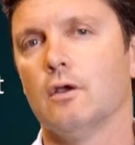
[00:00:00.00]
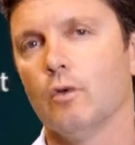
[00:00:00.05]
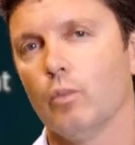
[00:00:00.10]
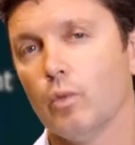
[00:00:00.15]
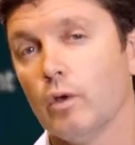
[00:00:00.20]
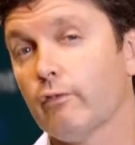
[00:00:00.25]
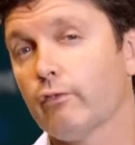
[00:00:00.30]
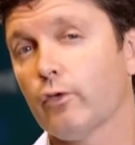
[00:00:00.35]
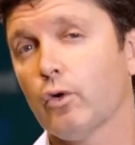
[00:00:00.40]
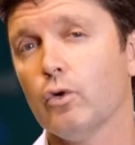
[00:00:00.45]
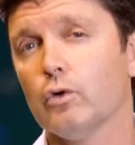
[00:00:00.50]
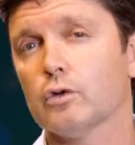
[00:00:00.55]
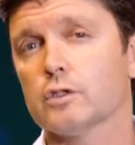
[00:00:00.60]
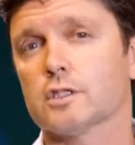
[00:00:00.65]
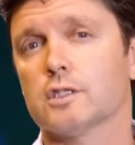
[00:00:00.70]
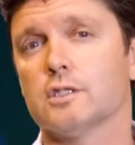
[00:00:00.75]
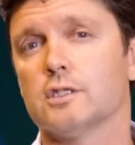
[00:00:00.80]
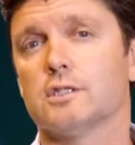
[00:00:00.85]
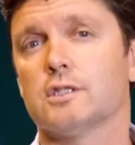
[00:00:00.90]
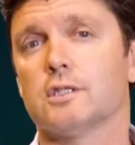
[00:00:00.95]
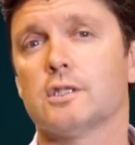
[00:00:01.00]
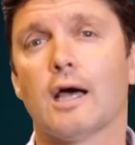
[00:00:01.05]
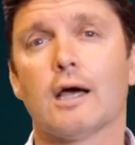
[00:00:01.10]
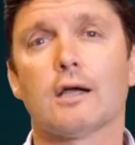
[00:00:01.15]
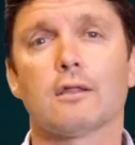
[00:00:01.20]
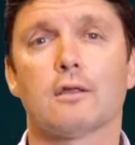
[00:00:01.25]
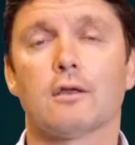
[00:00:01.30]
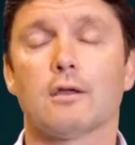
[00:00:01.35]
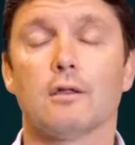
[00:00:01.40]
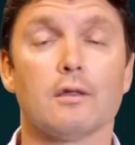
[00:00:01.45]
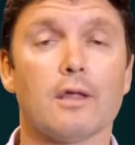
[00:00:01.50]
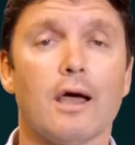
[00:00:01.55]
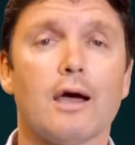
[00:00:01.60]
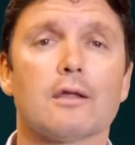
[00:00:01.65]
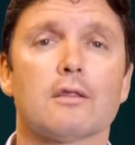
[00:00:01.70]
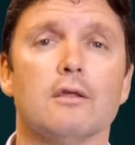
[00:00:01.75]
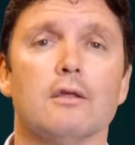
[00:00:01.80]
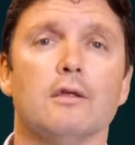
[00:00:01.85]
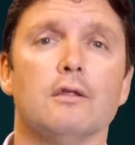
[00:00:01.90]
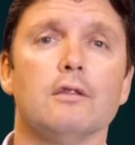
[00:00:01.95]
We of course can
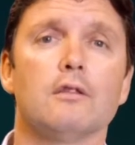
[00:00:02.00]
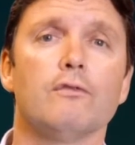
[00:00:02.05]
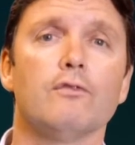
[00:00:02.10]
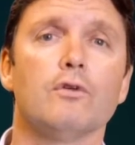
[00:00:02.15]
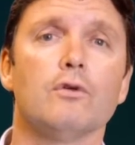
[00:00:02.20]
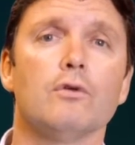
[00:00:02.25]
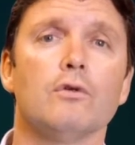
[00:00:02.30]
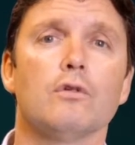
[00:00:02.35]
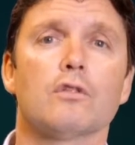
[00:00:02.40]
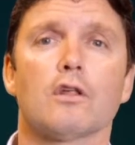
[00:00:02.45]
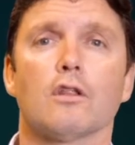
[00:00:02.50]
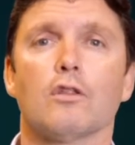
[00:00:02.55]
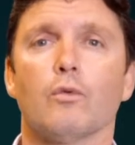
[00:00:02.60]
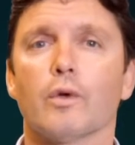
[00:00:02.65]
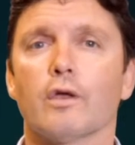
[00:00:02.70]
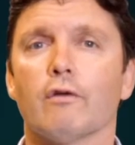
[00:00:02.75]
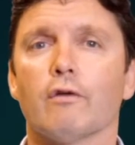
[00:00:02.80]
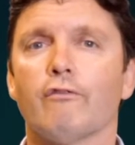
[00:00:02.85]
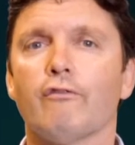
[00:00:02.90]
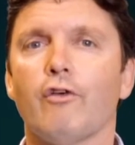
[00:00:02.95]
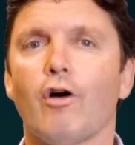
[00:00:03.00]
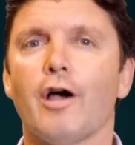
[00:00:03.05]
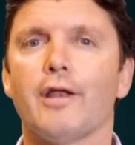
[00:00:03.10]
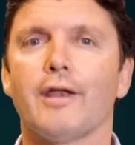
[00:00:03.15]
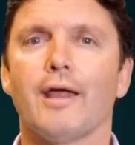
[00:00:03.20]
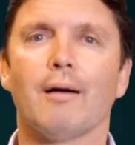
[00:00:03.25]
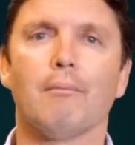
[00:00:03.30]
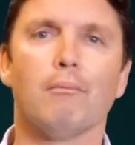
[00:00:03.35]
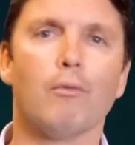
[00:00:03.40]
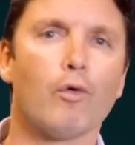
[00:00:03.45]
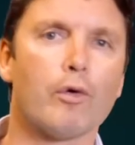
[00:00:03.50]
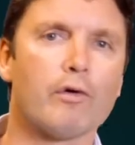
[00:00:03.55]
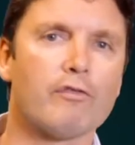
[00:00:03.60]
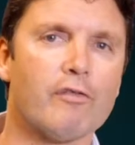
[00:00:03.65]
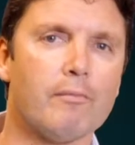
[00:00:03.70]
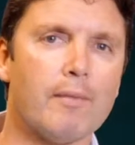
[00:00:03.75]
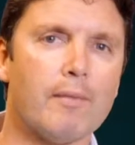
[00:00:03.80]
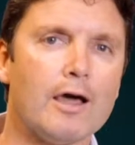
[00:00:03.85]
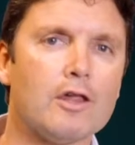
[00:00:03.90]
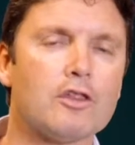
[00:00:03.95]
conduct an interview so that we can find out more
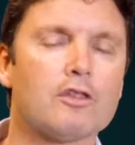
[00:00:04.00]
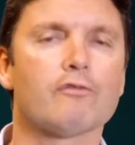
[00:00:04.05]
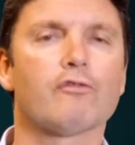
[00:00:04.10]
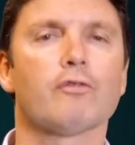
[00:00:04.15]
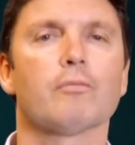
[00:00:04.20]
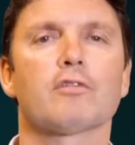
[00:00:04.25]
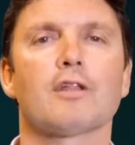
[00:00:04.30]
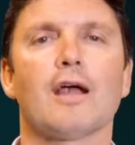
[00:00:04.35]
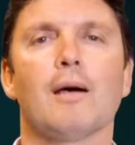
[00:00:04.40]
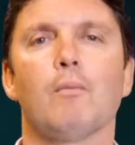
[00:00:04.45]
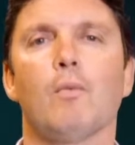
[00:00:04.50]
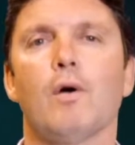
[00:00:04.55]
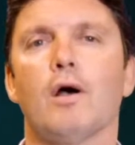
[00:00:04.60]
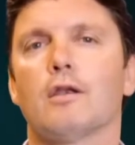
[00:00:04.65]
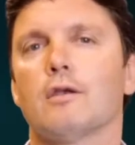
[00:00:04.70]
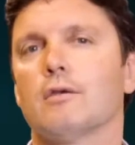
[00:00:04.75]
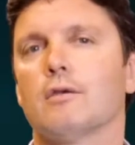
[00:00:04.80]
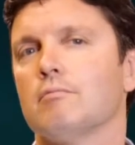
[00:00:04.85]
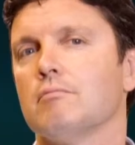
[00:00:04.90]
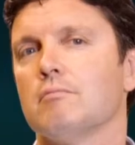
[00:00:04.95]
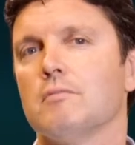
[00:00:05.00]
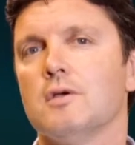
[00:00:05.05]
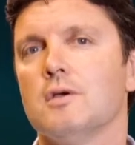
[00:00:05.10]
information from someone